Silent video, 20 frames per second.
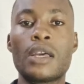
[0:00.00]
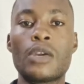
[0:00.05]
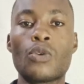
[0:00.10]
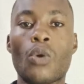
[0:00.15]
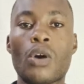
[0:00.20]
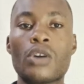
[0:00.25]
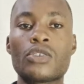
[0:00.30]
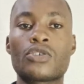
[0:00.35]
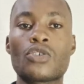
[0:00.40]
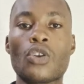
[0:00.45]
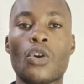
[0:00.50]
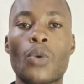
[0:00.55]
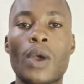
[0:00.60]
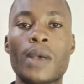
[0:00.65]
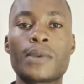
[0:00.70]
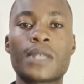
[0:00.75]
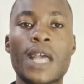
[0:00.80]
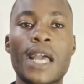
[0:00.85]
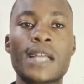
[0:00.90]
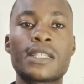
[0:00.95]

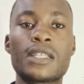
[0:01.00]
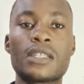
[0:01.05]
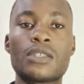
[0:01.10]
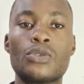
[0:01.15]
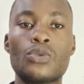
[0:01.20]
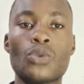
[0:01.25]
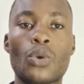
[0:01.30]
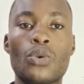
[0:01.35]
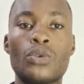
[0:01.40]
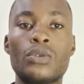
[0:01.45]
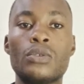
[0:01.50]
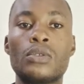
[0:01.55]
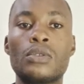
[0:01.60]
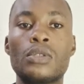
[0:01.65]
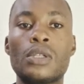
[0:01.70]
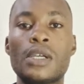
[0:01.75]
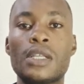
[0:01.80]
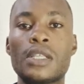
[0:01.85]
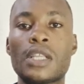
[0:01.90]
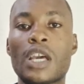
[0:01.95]
website is
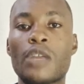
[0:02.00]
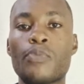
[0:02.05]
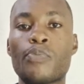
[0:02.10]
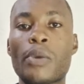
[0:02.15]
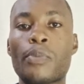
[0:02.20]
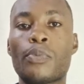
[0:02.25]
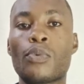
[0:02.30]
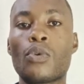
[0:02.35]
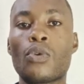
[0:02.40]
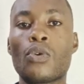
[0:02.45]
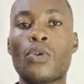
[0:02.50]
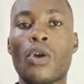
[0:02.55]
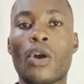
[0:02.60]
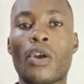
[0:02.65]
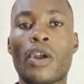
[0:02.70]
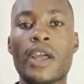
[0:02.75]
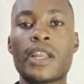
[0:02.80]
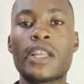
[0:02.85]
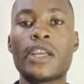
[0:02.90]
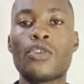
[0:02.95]
known, then people
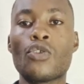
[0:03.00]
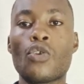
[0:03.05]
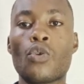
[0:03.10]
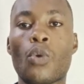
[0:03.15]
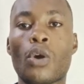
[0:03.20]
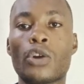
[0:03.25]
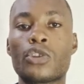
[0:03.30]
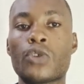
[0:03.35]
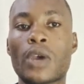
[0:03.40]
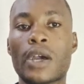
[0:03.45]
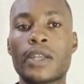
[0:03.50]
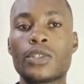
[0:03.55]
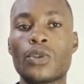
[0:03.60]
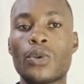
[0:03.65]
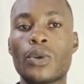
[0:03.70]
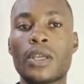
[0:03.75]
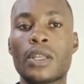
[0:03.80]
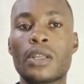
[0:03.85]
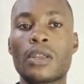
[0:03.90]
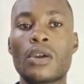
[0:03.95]
already know what you are
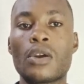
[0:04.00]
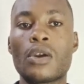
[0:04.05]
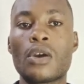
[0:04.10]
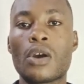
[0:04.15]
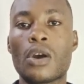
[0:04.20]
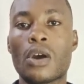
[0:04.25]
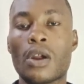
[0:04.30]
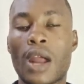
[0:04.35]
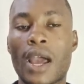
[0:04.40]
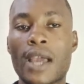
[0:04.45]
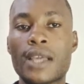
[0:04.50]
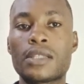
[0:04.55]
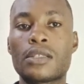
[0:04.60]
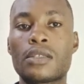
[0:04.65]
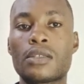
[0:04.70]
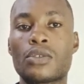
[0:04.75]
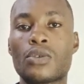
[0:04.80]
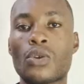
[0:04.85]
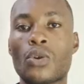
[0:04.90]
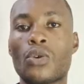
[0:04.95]
doing. All right,
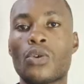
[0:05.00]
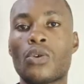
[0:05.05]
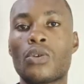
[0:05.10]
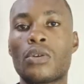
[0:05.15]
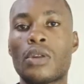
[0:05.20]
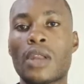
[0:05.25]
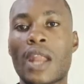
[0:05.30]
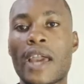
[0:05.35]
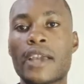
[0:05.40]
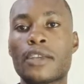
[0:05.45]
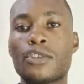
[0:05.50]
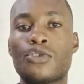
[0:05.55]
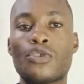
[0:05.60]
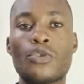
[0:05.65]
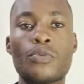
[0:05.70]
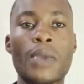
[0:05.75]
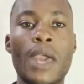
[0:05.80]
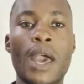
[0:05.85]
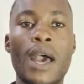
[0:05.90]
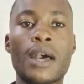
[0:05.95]
so like
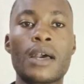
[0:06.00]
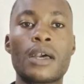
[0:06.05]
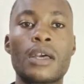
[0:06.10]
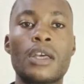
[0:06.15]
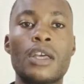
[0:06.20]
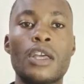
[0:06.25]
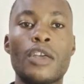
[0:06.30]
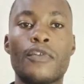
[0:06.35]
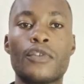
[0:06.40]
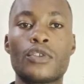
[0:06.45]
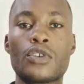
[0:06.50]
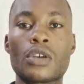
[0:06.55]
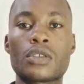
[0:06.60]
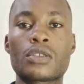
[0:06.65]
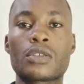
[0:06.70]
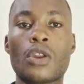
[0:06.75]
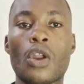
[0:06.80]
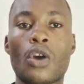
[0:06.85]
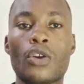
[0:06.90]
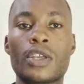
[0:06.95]
Jumia, if you
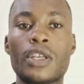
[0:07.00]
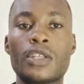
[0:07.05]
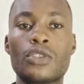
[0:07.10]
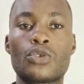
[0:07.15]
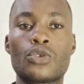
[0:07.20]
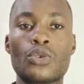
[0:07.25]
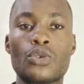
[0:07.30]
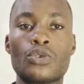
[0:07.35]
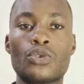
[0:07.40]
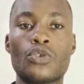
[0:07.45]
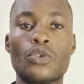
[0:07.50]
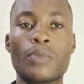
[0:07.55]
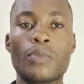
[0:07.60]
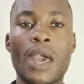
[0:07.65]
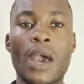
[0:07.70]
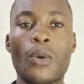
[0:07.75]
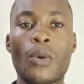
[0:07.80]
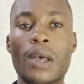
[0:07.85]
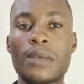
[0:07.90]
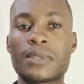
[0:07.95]
just log into
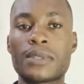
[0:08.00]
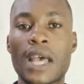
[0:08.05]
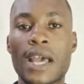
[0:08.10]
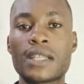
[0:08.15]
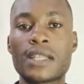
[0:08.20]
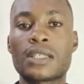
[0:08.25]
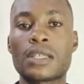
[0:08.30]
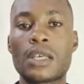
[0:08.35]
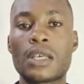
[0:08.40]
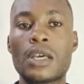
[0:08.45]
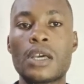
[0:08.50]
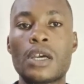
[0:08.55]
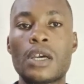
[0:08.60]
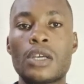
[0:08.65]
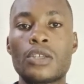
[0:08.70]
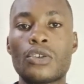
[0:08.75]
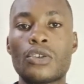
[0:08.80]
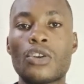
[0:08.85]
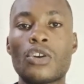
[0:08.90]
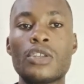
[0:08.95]
Jumia website,
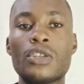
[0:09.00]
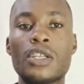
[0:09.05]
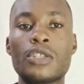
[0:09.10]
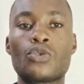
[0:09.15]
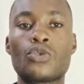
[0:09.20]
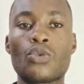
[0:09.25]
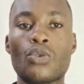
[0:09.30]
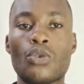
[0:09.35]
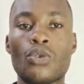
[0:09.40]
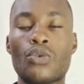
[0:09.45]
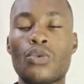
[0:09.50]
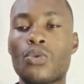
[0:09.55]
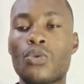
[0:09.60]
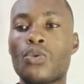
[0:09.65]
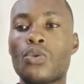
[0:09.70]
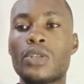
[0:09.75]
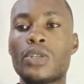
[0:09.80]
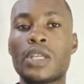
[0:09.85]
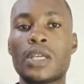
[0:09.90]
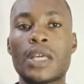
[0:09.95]
you don't need to
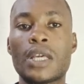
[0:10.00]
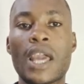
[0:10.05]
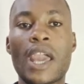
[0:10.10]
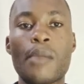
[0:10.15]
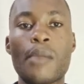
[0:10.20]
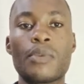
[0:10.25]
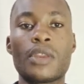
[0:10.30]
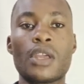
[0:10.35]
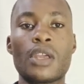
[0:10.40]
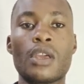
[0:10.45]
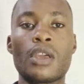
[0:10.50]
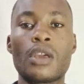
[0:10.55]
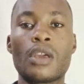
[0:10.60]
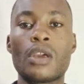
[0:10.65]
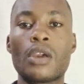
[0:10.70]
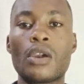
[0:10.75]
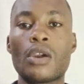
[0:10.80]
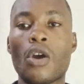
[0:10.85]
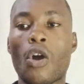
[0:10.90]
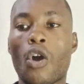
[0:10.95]
Google the
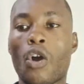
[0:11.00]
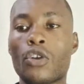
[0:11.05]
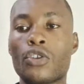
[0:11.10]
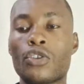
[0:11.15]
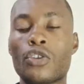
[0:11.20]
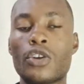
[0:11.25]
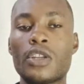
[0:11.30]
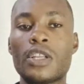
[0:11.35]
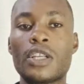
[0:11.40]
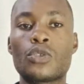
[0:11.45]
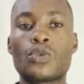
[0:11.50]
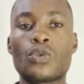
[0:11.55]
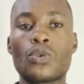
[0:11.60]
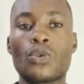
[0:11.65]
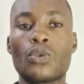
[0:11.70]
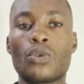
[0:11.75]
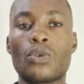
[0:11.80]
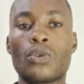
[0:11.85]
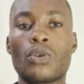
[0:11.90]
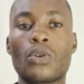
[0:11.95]
MD, or you don't need
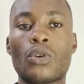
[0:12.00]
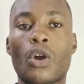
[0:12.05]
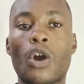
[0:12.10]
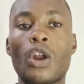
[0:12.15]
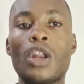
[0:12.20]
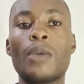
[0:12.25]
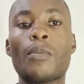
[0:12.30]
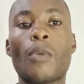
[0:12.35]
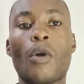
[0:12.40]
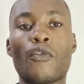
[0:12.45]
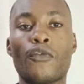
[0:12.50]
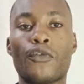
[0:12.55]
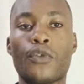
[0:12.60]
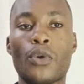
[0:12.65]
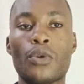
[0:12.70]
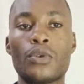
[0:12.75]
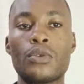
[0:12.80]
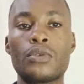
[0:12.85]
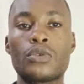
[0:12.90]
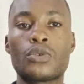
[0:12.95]
to call him on
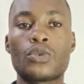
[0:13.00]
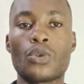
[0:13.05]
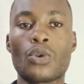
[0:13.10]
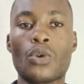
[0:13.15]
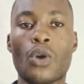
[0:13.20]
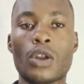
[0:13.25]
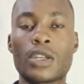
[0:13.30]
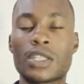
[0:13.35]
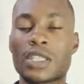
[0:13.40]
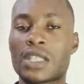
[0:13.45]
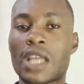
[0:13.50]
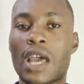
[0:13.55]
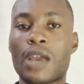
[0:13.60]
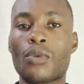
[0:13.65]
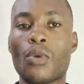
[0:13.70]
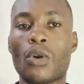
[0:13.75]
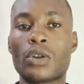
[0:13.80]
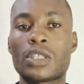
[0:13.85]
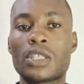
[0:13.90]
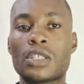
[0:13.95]
phone to
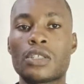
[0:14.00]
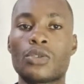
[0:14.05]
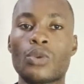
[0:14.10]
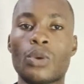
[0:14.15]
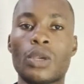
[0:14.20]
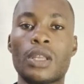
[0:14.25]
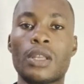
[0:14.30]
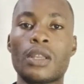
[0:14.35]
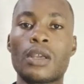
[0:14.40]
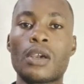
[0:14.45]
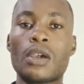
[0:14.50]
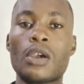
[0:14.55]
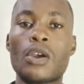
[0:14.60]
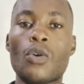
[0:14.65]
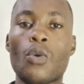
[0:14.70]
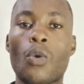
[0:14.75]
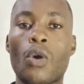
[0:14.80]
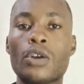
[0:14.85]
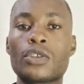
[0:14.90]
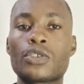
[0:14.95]
understand what he's doing.
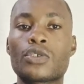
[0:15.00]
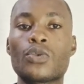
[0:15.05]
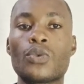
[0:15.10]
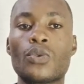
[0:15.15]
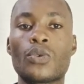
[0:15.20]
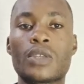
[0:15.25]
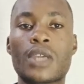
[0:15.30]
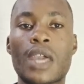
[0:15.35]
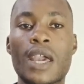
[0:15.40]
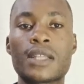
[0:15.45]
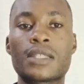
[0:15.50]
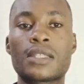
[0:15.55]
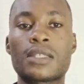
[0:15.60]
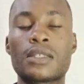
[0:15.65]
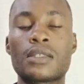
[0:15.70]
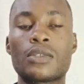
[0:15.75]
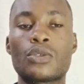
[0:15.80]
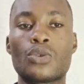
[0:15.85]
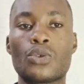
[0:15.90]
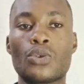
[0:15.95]
Once you get
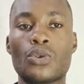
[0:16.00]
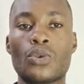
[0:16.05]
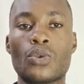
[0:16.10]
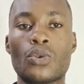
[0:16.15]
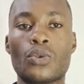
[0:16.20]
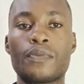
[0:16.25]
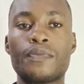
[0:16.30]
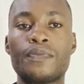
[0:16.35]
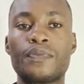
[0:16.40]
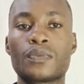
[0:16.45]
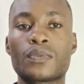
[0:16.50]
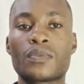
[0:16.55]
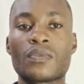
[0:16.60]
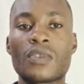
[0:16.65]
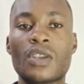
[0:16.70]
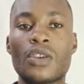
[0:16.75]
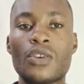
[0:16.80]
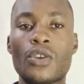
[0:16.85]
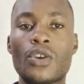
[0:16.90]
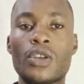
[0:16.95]
to
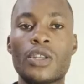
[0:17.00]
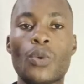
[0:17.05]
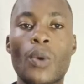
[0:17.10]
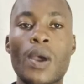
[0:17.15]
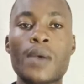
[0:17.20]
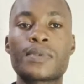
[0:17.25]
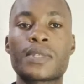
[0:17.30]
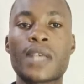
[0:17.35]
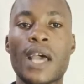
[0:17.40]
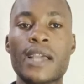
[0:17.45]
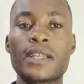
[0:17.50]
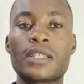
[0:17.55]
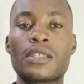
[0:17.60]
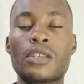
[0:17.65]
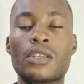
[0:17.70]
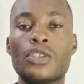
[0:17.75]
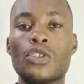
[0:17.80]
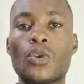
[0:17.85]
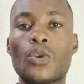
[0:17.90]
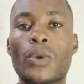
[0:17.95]
the website,
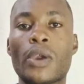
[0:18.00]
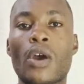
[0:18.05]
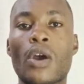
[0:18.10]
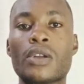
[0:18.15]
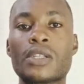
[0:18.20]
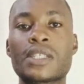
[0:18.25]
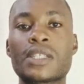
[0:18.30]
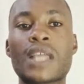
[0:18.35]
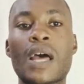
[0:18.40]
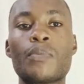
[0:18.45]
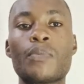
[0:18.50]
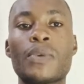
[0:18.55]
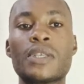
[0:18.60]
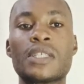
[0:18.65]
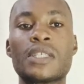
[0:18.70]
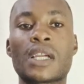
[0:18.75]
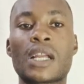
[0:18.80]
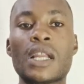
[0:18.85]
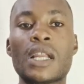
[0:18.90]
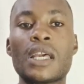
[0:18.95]
you will understand
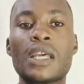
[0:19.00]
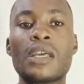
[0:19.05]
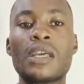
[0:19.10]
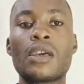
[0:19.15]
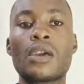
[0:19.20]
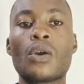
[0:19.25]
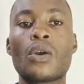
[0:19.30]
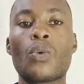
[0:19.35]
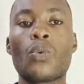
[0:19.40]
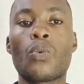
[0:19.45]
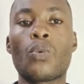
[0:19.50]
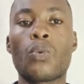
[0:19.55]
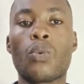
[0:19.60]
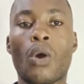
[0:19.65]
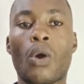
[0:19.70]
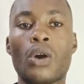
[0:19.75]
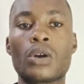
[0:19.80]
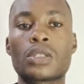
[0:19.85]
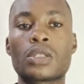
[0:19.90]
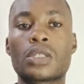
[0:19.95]
basically
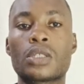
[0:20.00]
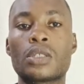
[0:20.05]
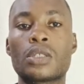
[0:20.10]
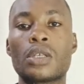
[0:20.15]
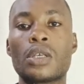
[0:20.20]
what